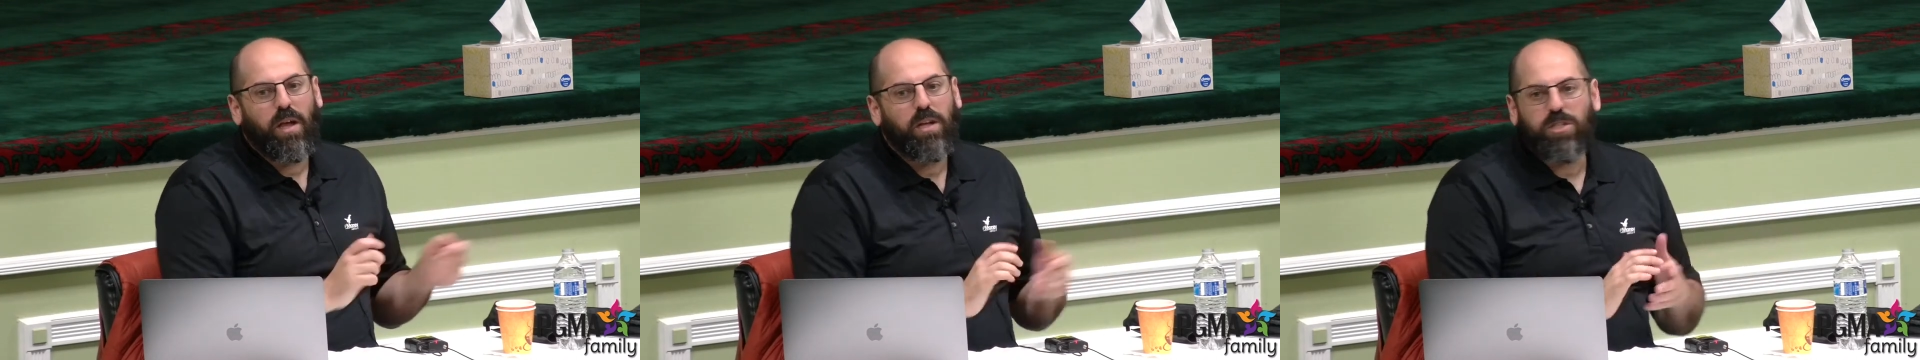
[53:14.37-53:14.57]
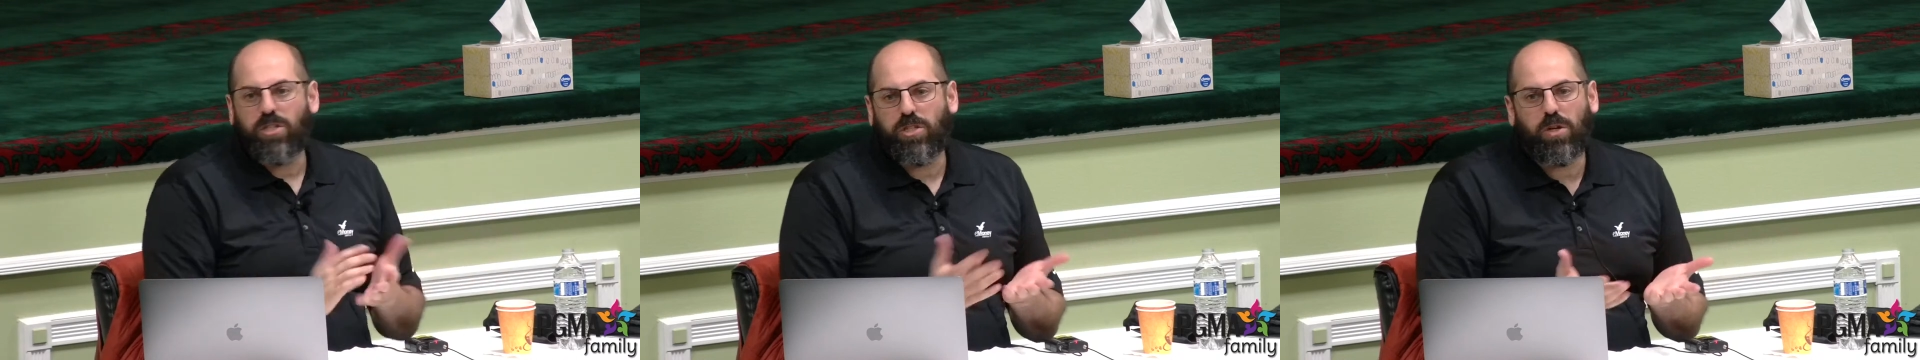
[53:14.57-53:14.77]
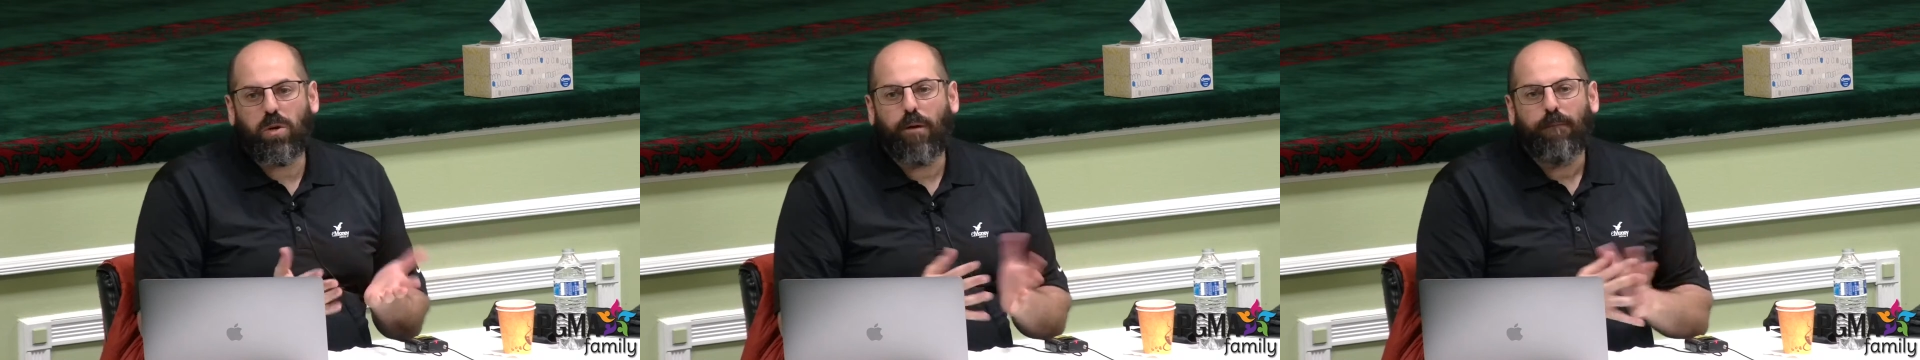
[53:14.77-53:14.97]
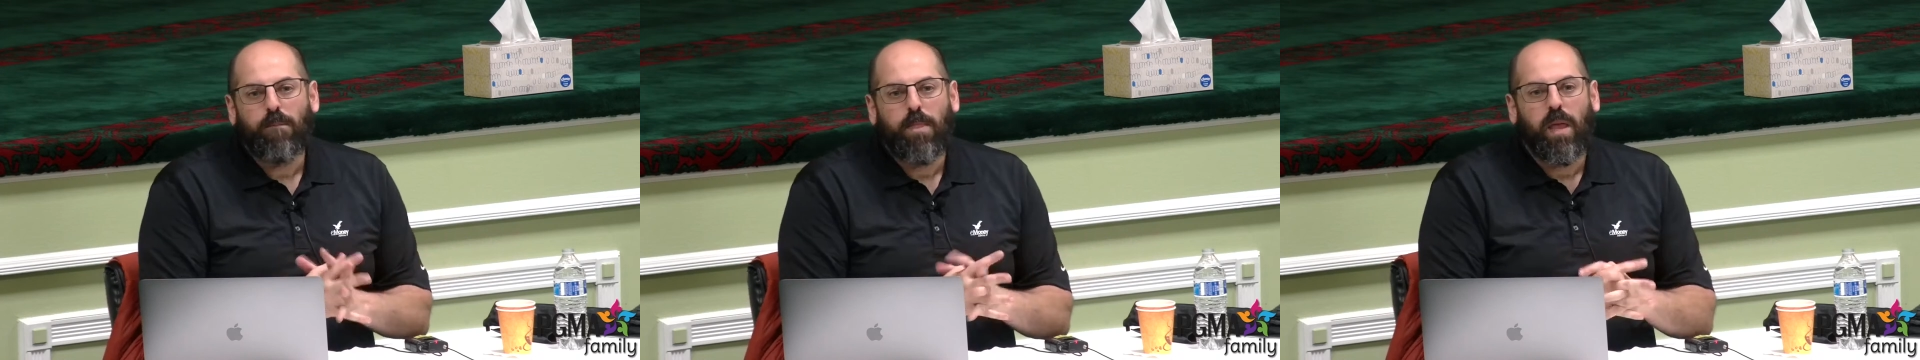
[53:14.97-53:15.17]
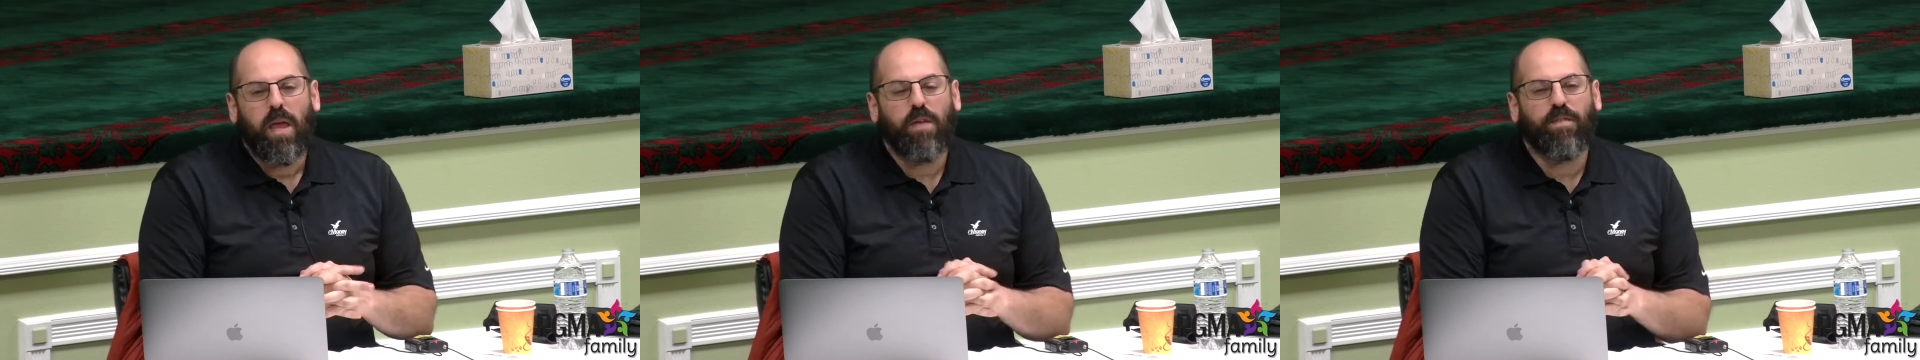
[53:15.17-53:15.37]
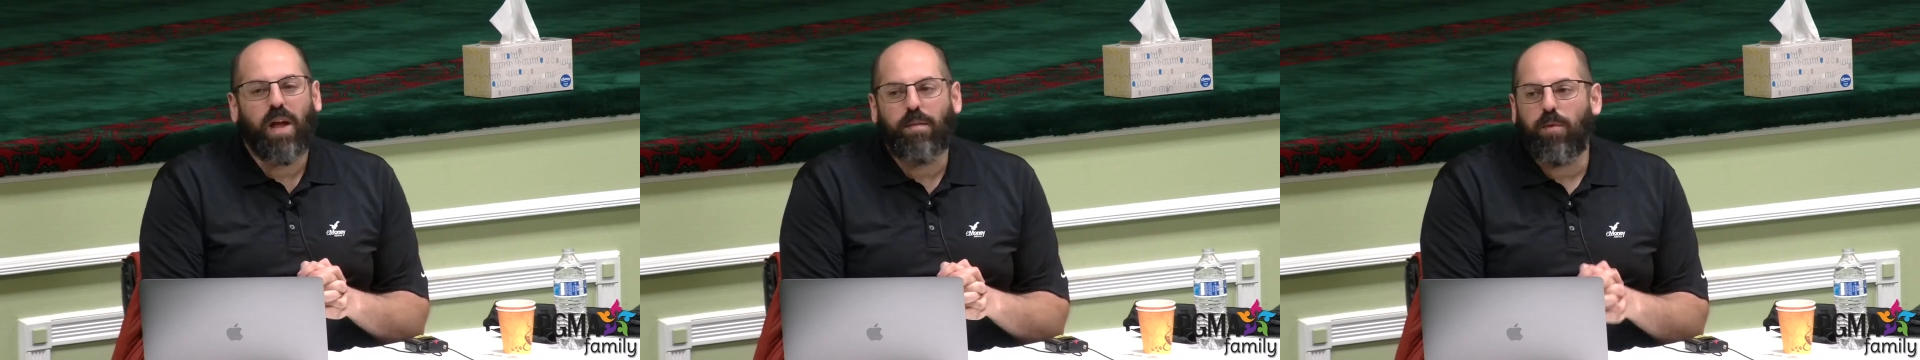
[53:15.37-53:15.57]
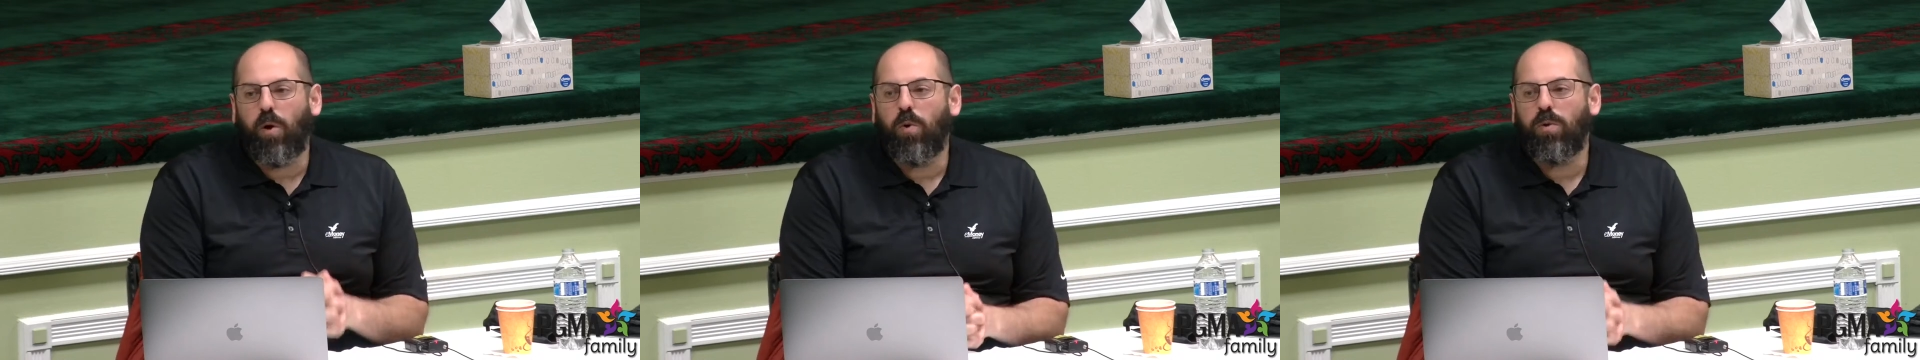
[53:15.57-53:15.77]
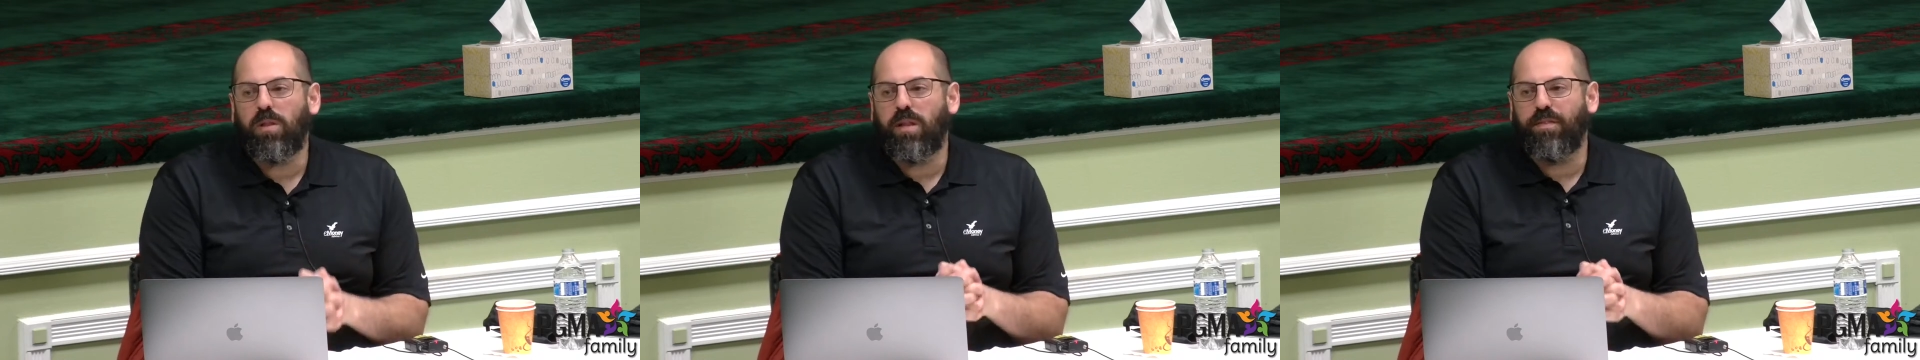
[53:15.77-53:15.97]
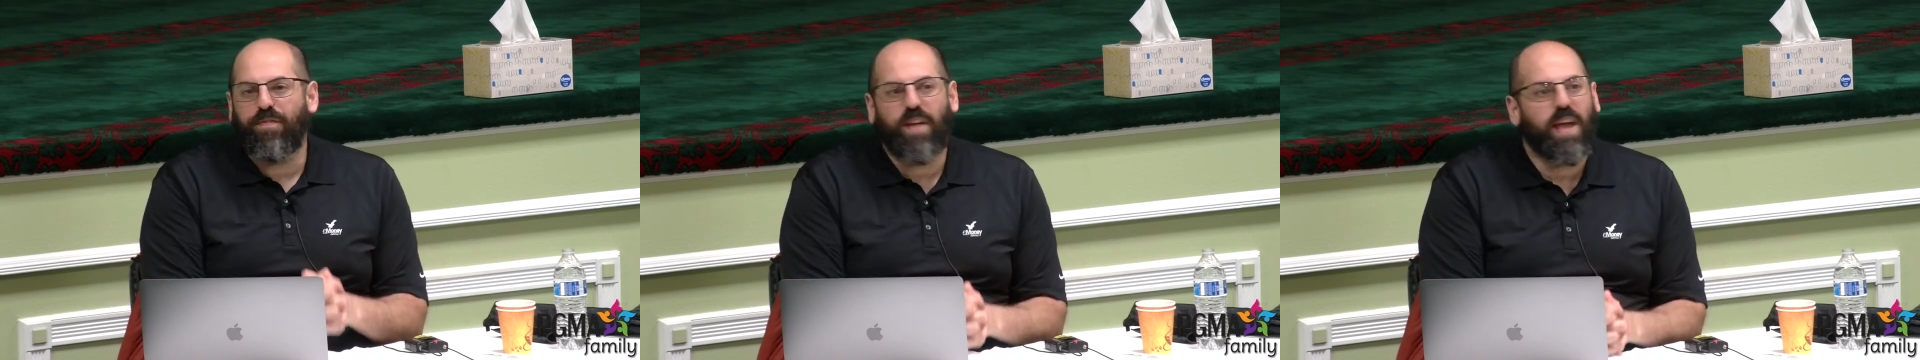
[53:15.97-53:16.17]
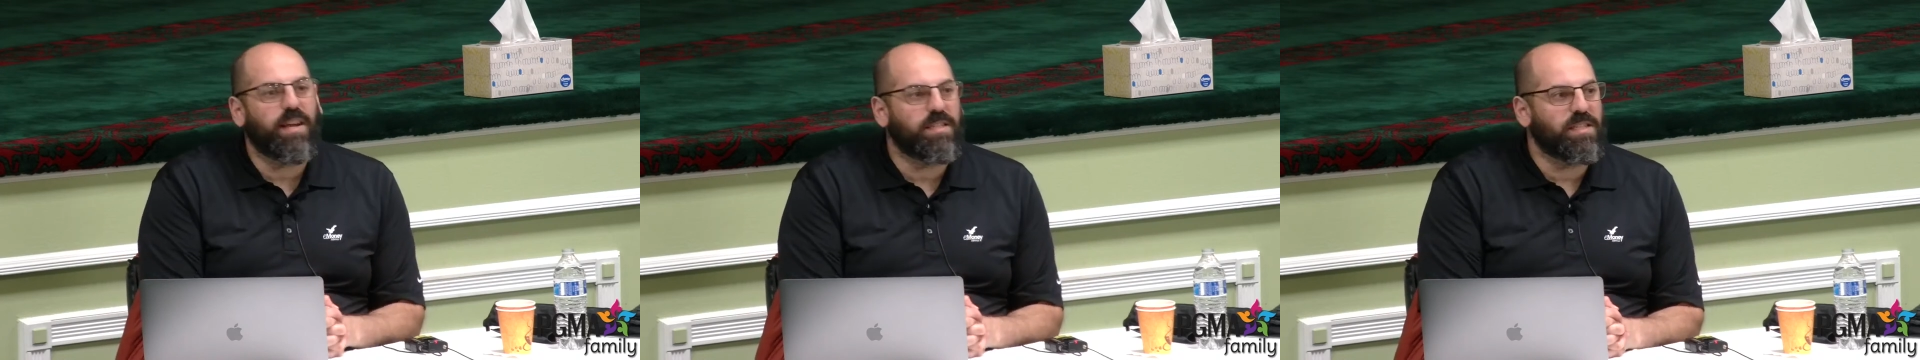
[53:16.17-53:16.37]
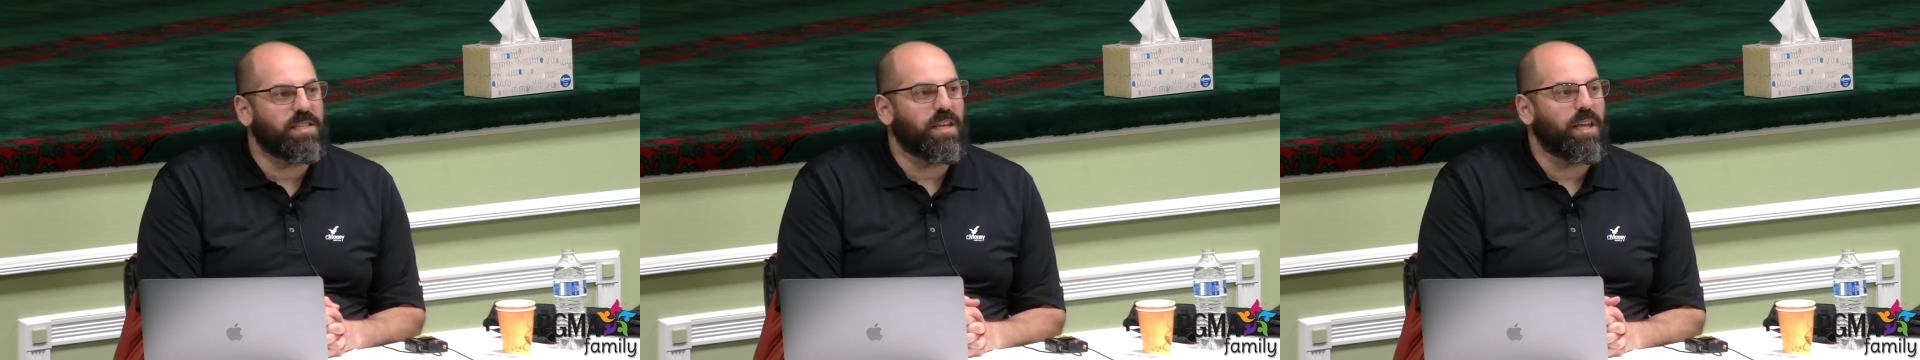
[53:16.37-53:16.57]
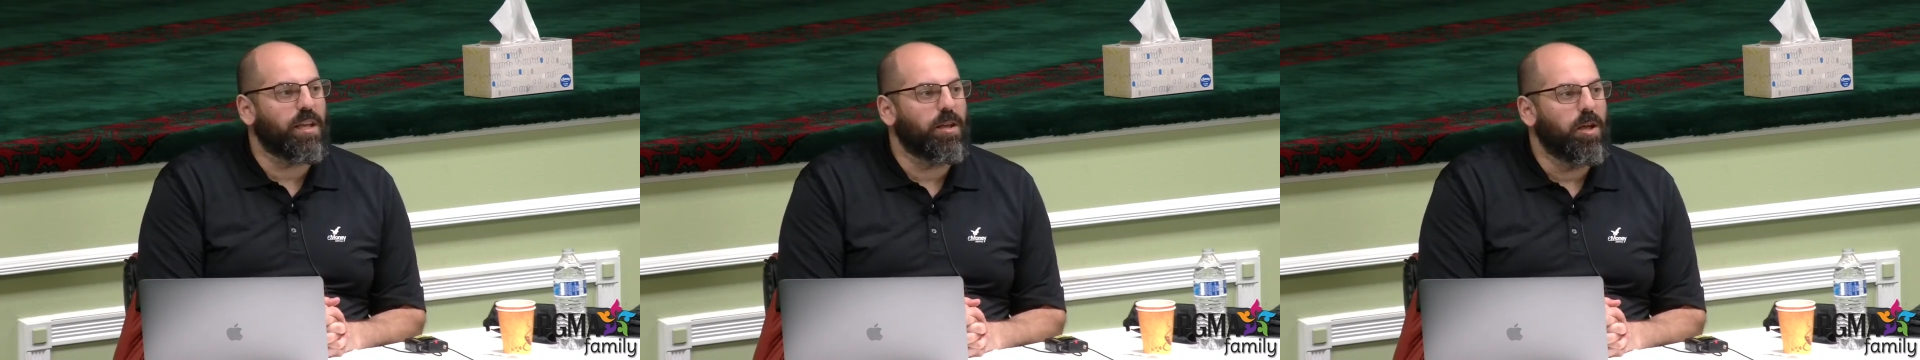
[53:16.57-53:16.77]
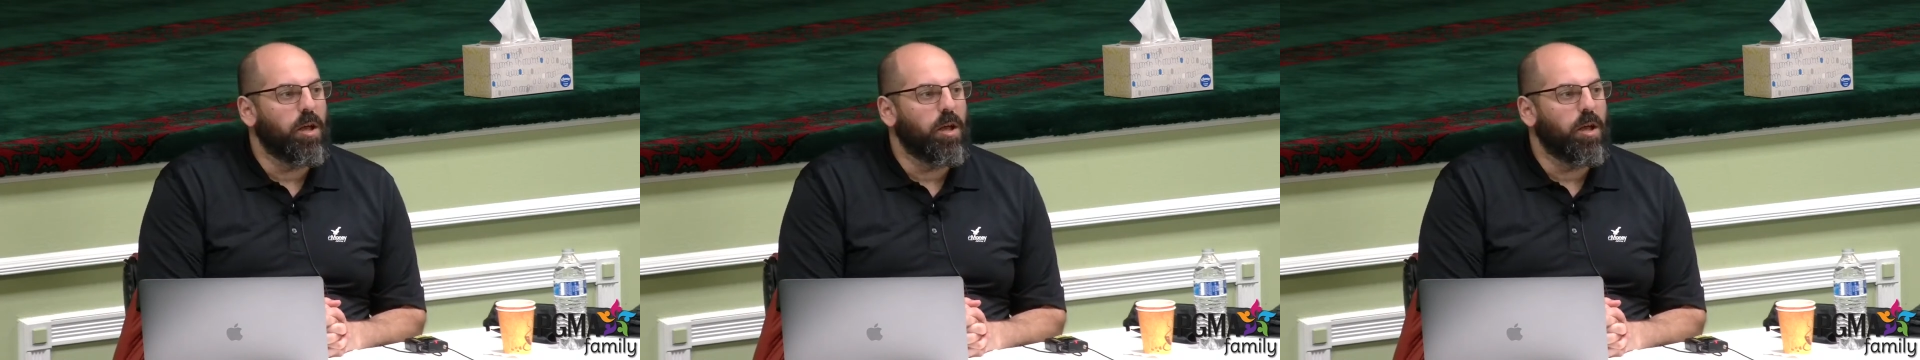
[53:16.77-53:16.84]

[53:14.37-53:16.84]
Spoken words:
So if I'm only fasting